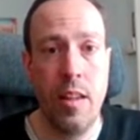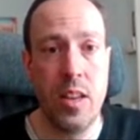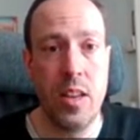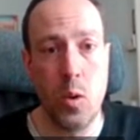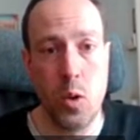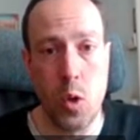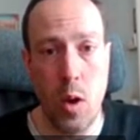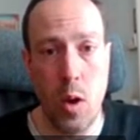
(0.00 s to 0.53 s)

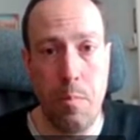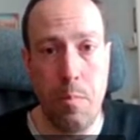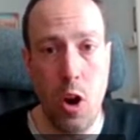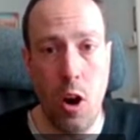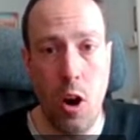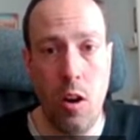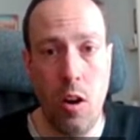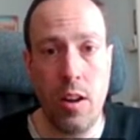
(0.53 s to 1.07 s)
There's also a
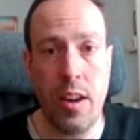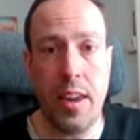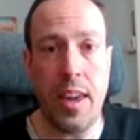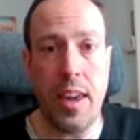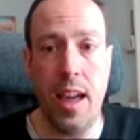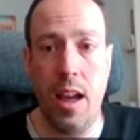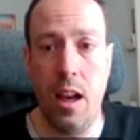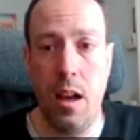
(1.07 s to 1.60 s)
blog.
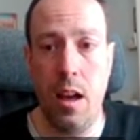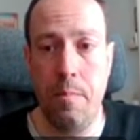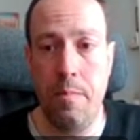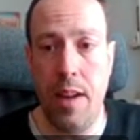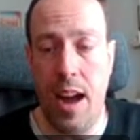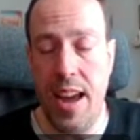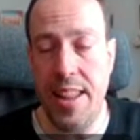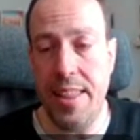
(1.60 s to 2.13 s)

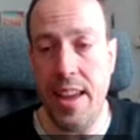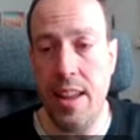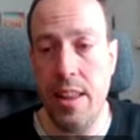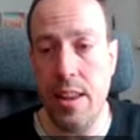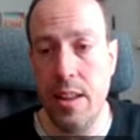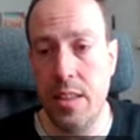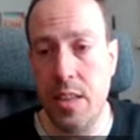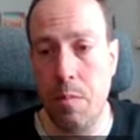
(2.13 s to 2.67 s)
I
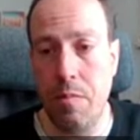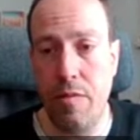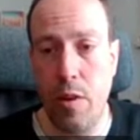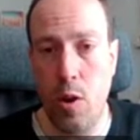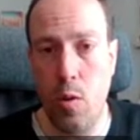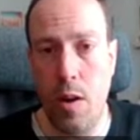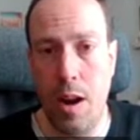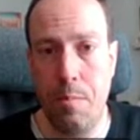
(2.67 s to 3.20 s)
then did some
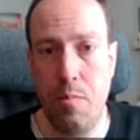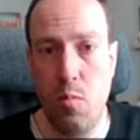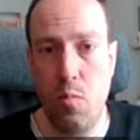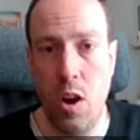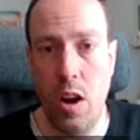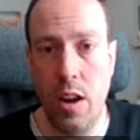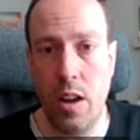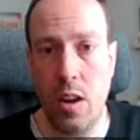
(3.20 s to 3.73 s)
follow-up
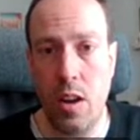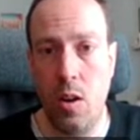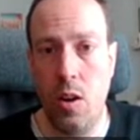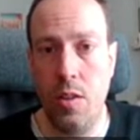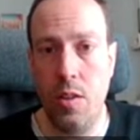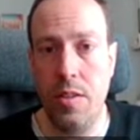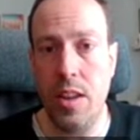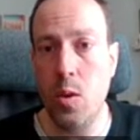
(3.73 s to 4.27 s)
work
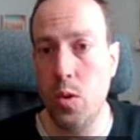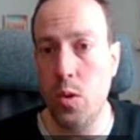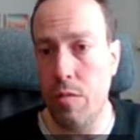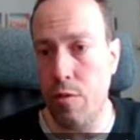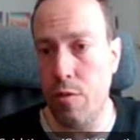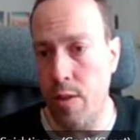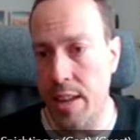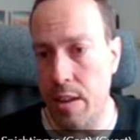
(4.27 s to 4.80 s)
on the use
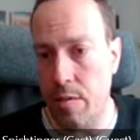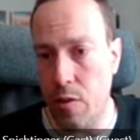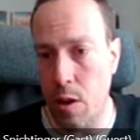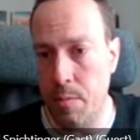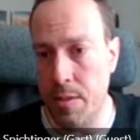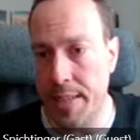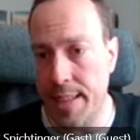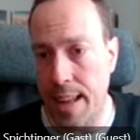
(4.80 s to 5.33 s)
of Creative
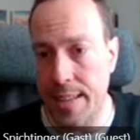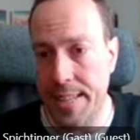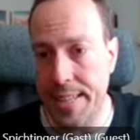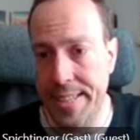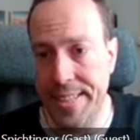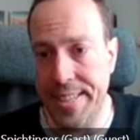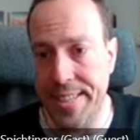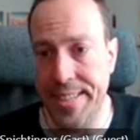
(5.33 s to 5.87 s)
Commons
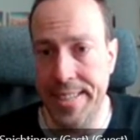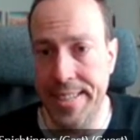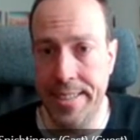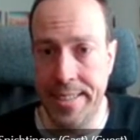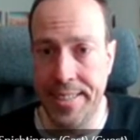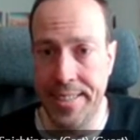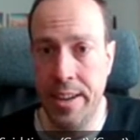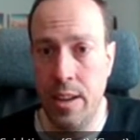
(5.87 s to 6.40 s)

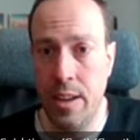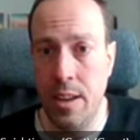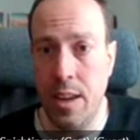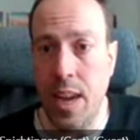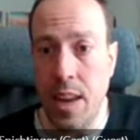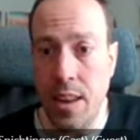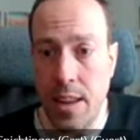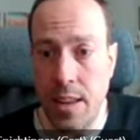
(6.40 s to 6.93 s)
licenses
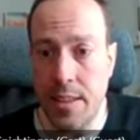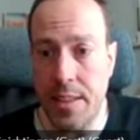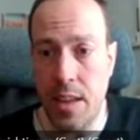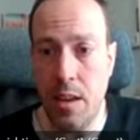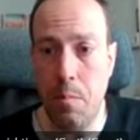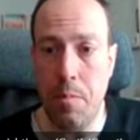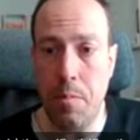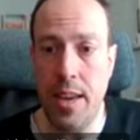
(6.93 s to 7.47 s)
in these
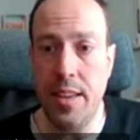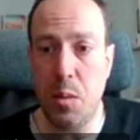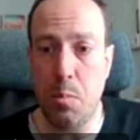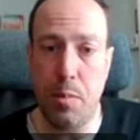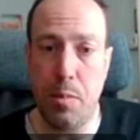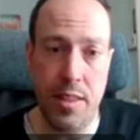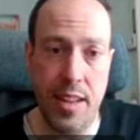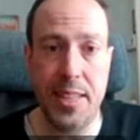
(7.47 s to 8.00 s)

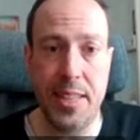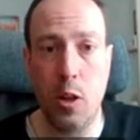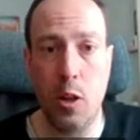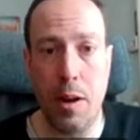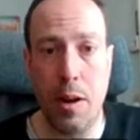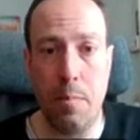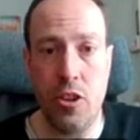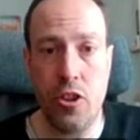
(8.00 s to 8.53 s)
DMPs, but that's
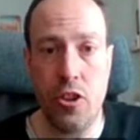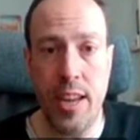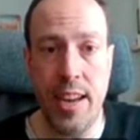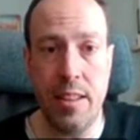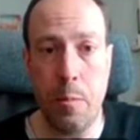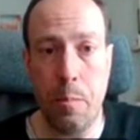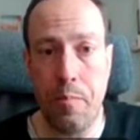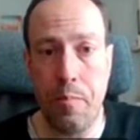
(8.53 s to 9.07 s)
not published
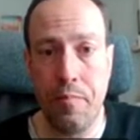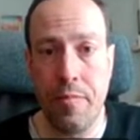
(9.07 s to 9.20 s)
yet.